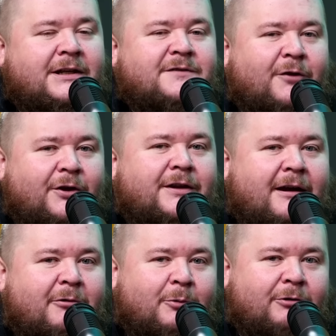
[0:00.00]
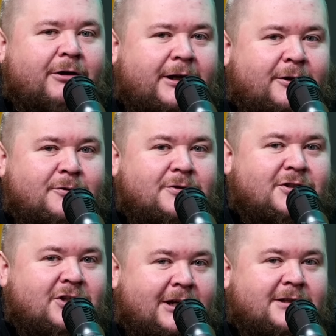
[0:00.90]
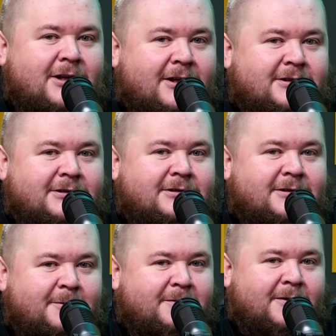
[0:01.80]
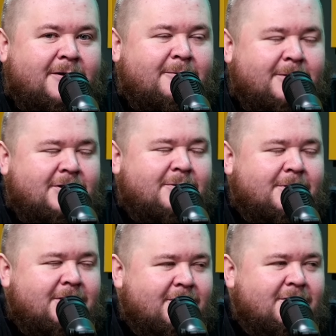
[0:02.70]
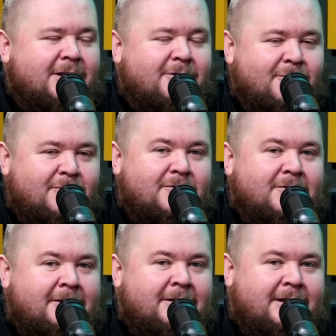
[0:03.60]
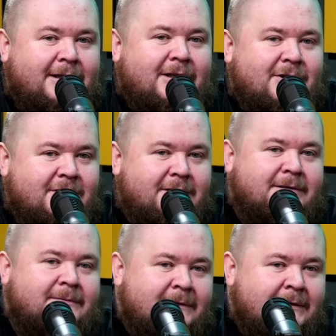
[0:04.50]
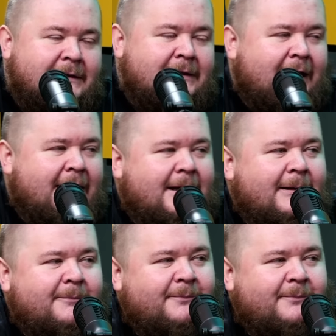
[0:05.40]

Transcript: is funny that everyone know already knows is, is chicken sausage. Yeah. To be fair, which which does get used occasionally. Um,